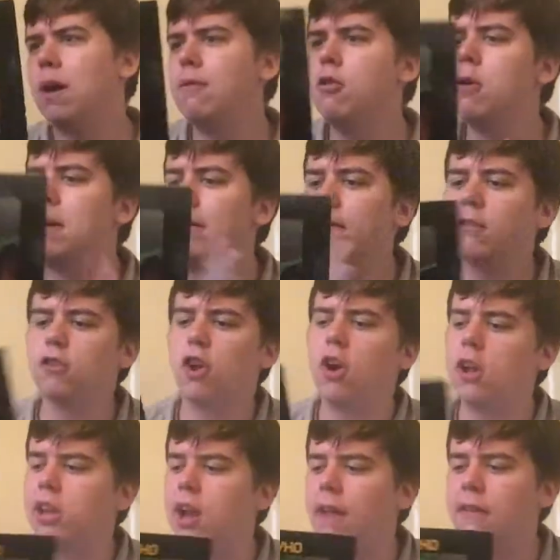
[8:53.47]
Even though my favorite
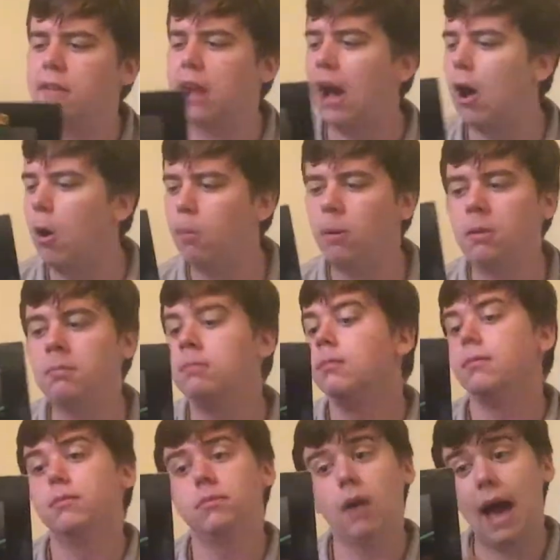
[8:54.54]
song isn't on this album,
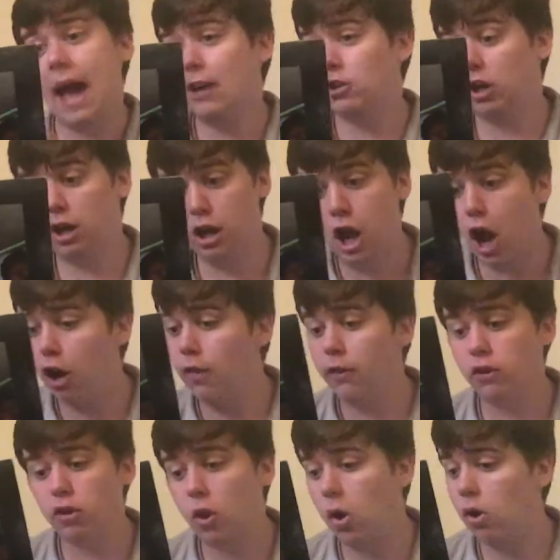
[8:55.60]
actually, none of the
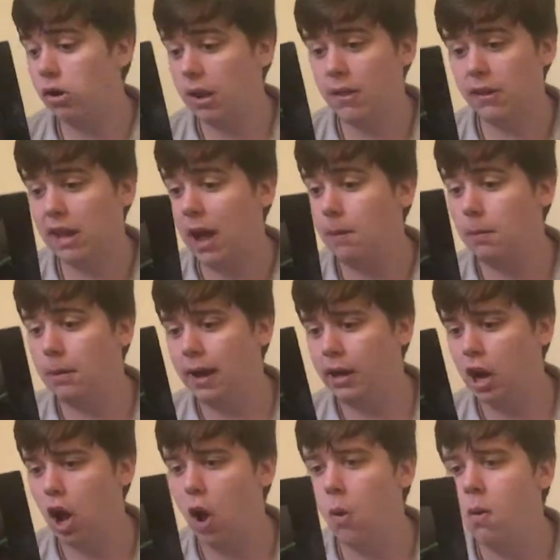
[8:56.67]
songs on this album I
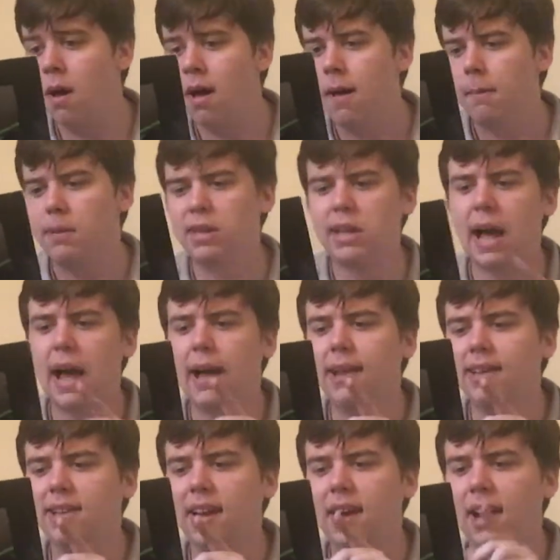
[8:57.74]
know,
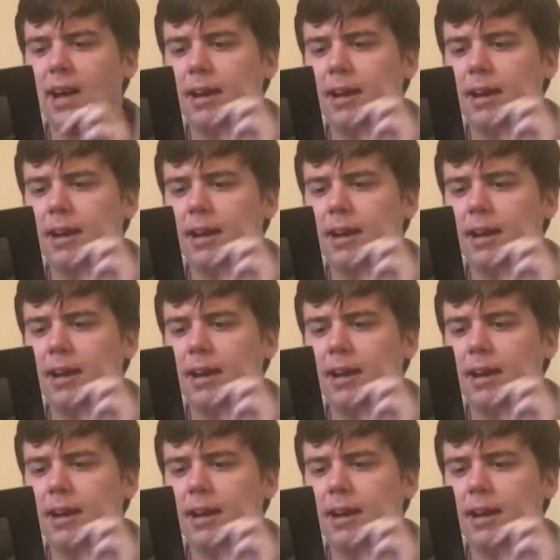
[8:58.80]
besides